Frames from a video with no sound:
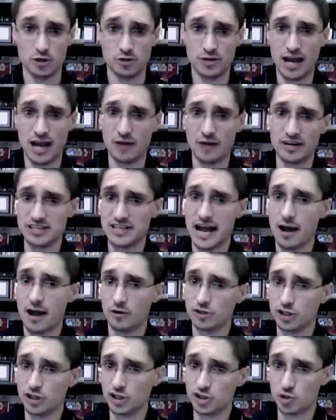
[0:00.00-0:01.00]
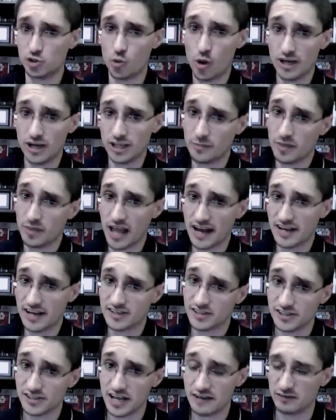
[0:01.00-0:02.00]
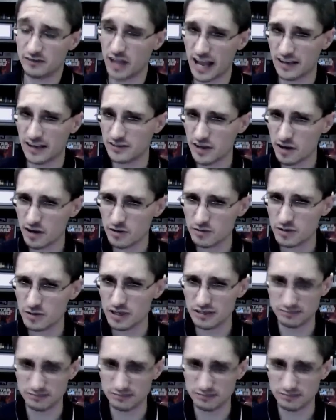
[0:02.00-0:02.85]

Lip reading: counting down to destroying the planet to save Lando.